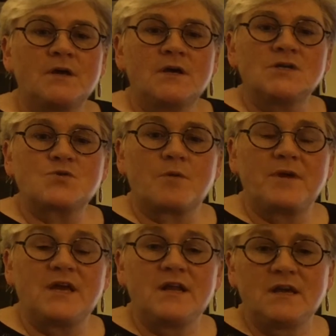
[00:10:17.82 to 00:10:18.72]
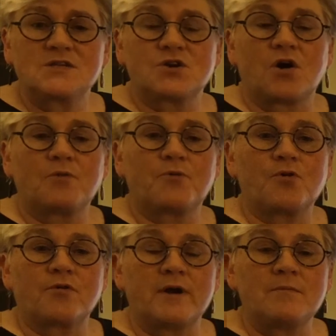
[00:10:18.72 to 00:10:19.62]
So our beginning guitar
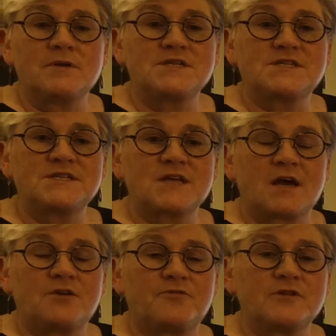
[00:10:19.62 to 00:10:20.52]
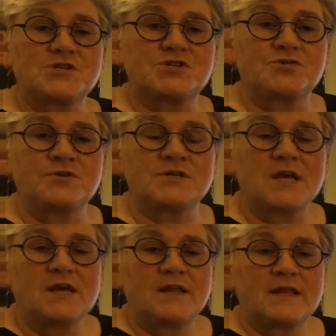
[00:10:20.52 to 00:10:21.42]
program is designed for the student
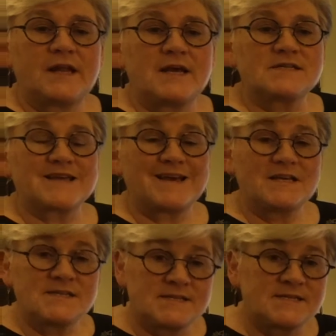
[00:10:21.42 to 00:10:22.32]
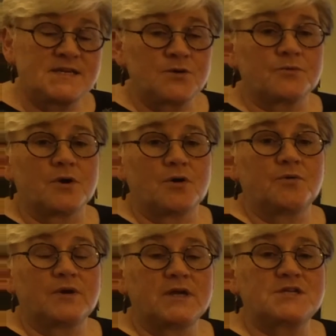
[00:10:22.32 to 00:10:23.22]
that has 0
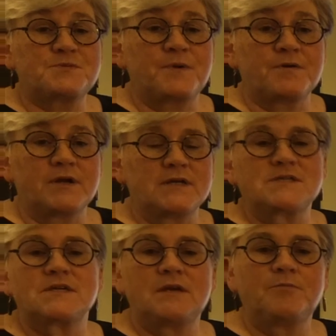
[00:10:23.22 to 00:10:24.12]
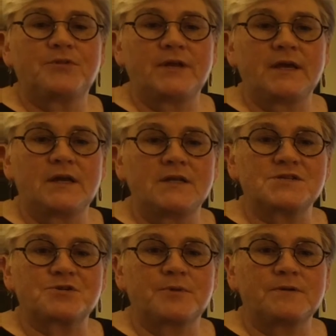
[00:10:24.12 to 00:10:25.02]
experience in playing an instrument.